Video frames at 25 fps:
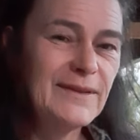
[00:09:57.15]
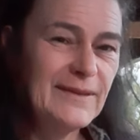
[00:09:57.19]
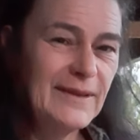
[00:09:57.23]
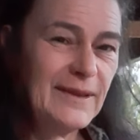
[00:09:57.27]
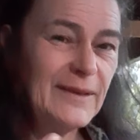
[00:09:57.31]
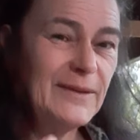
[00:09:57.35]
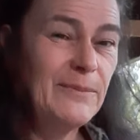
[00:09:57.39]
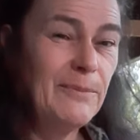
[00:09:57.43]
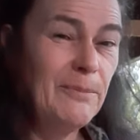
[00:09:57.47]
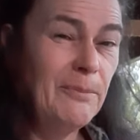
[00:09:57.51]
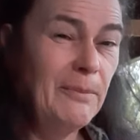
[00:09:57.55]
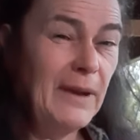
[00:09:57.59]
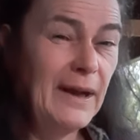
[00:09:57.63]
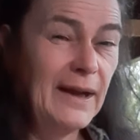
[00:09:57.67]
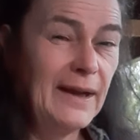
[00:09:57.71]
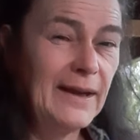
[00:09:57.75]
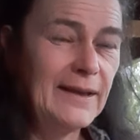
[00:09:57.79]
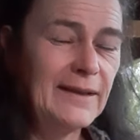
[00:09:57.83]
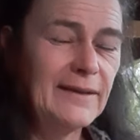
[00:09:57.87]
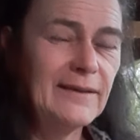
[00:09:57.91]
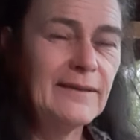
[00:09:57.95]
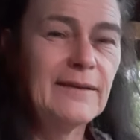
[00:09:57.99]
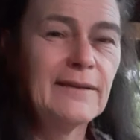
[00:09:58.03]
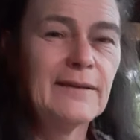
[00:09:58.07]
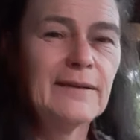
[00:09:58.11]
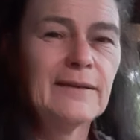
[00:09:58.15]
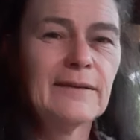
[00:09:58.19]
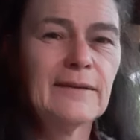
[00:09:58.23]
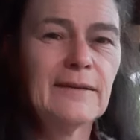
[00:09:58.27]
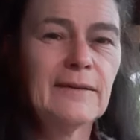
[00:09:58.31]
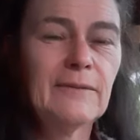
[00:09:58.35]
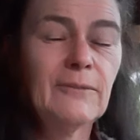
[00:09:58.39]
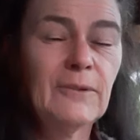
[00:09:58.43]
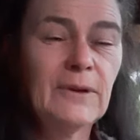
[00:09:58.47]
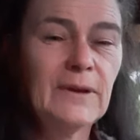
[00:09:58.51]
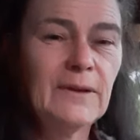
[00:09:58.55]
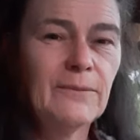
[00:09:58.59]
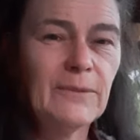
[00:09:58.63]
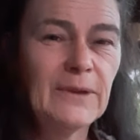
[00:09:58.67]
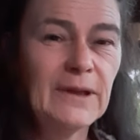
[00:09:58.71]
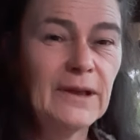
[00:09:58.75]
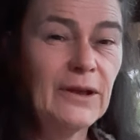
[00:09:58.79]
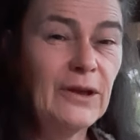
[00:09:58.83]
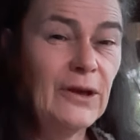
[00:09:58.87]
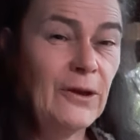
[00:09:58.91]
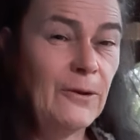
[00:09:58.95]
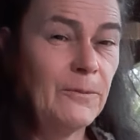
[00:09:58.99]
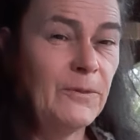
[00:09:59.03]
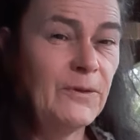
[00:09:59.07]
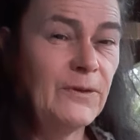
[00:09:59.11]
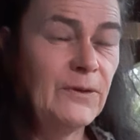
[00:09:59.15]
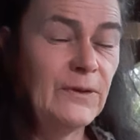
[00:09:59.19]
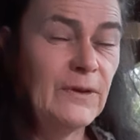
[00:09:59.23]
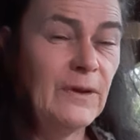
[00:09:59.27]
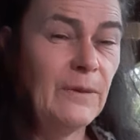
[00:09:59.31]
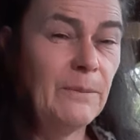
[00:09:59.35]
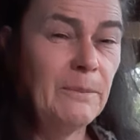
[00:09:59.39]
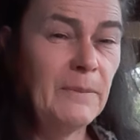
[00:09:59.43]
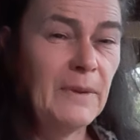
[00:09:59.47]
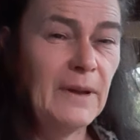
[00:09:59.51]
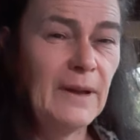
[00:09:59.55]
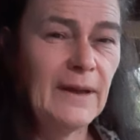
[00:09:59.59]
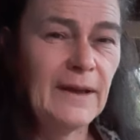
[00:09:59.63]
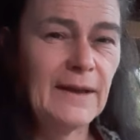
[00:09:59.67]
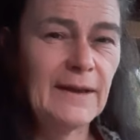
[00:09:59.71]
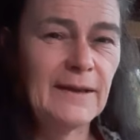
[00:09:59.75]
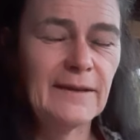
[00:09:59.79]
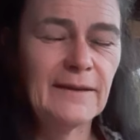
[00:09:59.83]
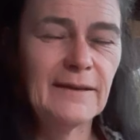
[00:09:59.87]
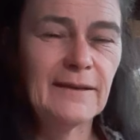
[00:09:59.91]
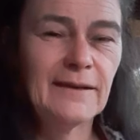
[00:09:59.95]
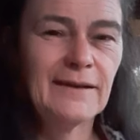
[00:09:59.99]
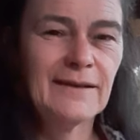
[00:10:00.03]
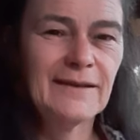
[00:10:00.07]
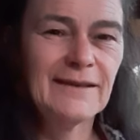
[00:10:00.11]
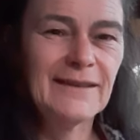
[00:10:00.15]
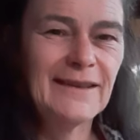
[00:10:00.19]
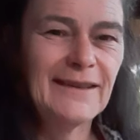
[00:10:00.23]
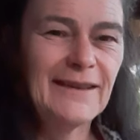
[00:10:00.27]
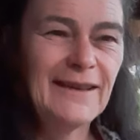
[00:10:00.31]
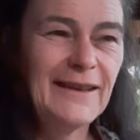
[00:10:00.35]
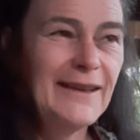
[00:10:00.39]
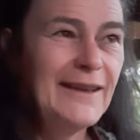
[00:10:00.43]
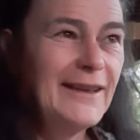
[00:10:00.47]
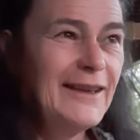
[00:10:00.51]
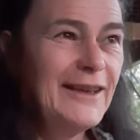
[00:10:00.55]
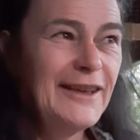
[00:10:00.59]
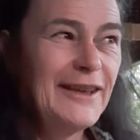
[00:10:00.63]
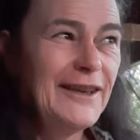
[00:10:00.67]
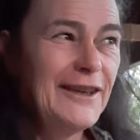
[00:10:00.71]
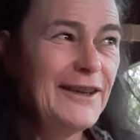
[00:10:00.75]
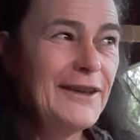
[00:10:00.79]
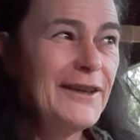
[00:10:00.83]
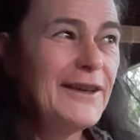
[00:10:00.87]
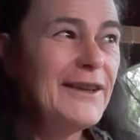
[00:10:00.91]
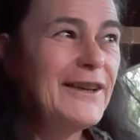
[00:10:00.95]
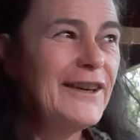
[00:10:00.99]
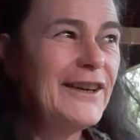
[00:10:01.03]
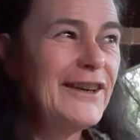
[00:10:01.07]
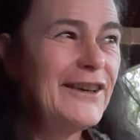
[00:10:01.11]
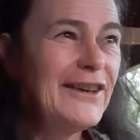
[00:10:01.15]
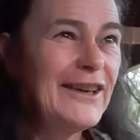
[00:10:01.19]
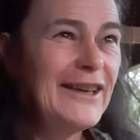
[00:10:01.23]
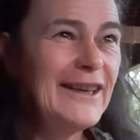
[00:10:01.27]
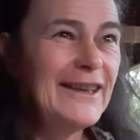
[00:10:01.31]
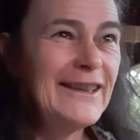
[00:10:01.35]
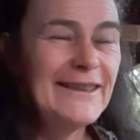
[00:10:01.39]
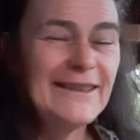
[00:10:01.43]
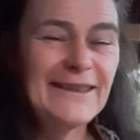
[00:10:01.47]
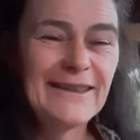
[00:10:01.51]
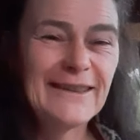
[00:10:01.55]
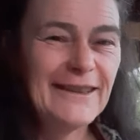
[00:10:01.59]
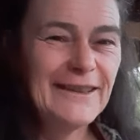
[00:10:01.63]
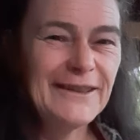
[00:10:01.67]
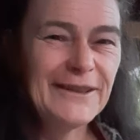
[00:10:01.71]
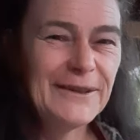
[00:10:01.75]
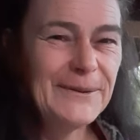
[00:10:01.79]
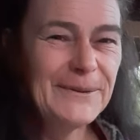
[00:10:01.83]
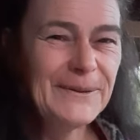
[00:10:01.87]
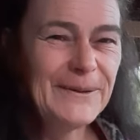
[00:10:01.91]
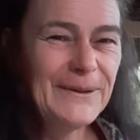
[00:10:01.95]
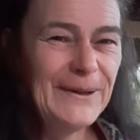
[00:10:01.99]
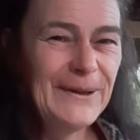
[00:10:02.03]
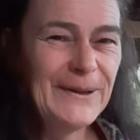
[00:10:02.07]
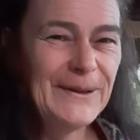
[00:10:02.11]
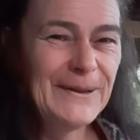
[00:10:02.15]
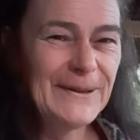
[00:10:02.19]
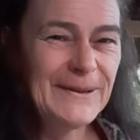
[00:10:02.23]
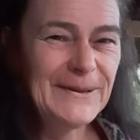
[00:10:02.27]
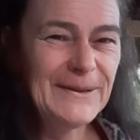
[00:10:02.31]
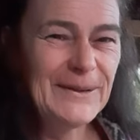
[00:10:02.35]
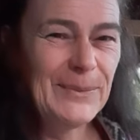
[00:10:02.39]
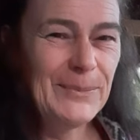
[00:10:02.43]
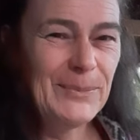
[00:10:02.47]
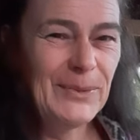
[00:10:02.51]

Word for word: Uh, mind, uh, when it comes to the mind. All right, I don't call it the